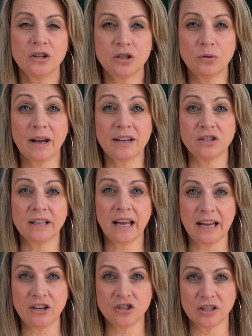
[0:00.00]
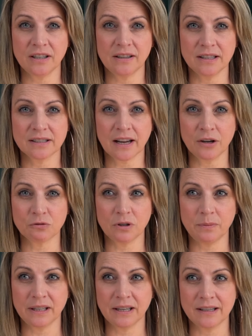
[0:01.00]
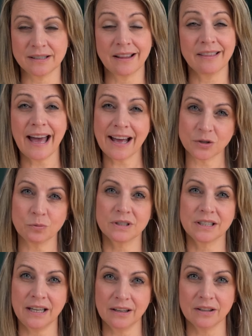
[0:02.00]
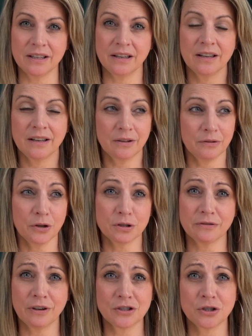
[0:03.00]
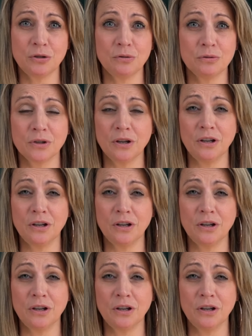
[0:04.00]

to education in this country because that's what's killing those of us who the,